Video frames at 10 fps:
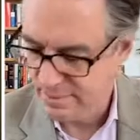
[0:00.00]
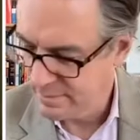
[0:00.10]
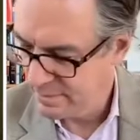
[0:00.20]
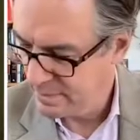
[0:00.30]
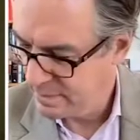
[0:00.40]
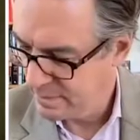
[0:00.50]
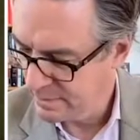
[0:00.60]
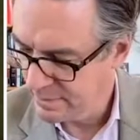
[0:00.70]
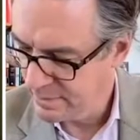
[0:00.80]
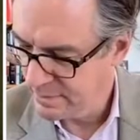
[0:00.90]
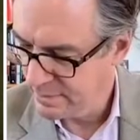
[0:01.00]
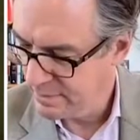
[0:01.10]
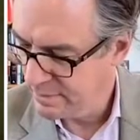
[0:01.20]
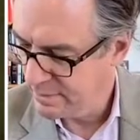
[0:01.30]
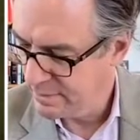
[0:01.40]

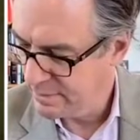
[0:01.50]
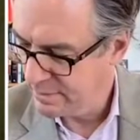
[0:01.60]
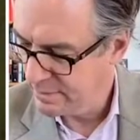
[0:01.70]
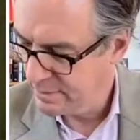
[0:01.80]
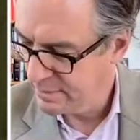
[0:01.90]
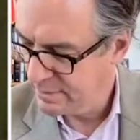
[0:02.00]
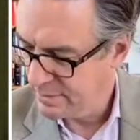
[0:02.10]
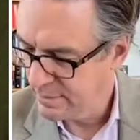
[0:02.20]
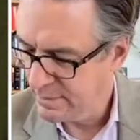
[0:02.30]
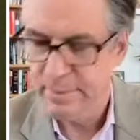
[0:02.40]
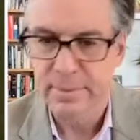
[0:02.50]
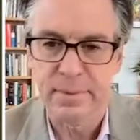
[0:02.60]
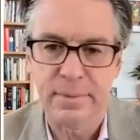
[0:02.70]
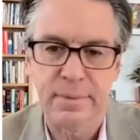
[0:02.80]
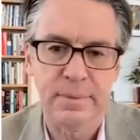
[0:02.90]

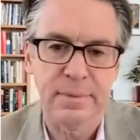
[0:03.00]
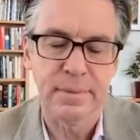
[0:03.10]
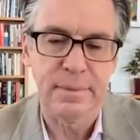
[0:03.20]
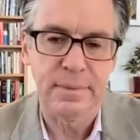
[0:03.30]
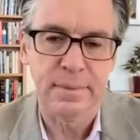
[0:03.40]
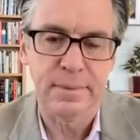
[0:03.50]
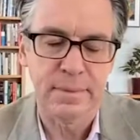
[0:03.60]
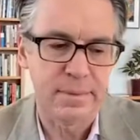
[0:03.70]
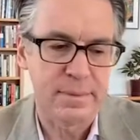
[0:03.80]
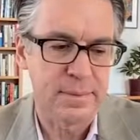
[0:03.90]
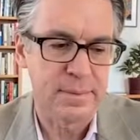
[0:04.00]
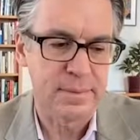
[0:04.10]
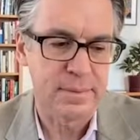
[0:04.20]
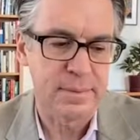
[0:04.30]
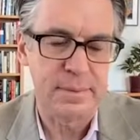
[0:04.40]

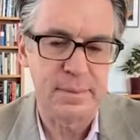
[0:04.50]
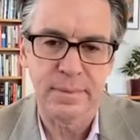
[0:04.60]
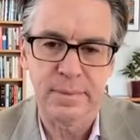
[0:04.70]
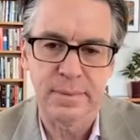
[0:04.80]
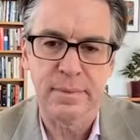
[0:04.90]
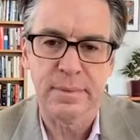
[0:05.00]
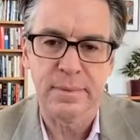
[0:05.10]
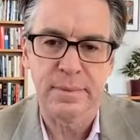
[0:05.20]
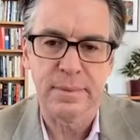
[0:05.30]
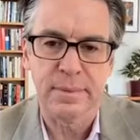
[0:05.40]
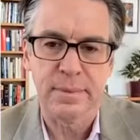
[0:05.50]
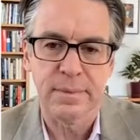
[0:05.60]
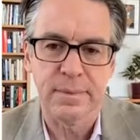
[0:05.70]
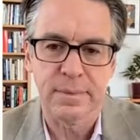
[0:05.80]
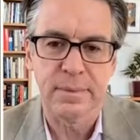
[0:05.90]

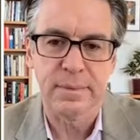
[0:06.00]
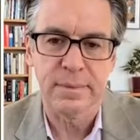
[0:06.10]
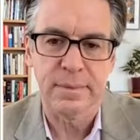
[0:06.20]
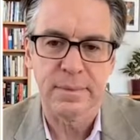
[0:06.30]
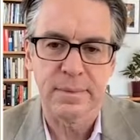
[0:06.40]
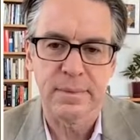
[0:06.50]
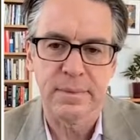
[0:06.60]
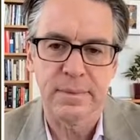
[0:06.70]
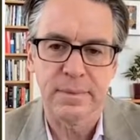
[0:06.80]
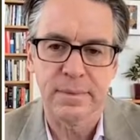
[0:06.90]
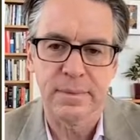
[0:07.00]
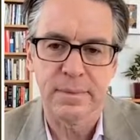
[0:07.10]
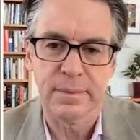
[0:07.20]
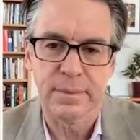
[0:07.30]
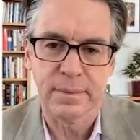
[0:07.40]

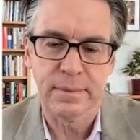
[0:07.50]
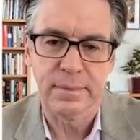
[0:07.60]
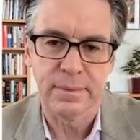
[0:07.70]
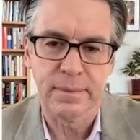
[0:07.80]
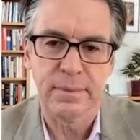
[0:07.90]
This person isn't speaking.